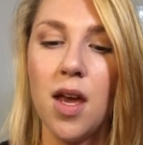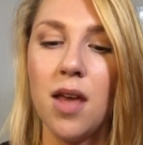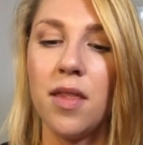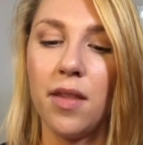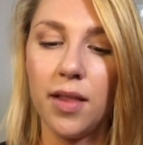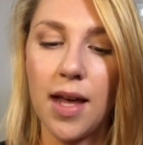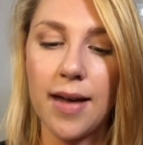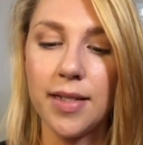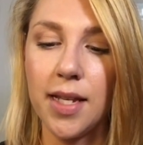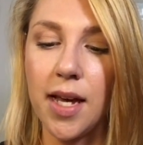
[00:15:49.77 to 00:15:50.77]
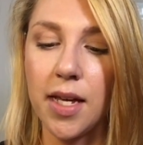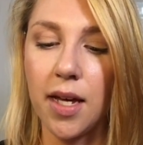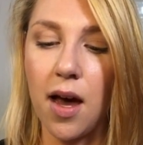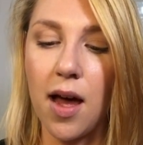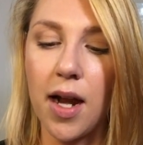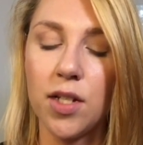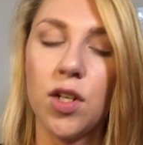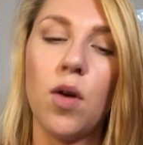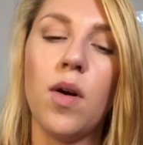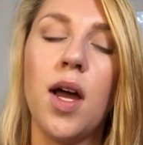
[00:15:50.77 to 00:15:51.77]
And then the last thing I got,
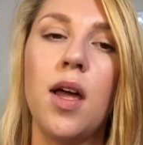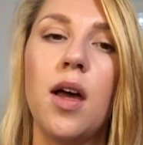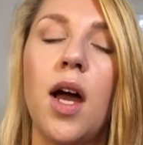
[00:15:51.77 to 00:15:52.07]
so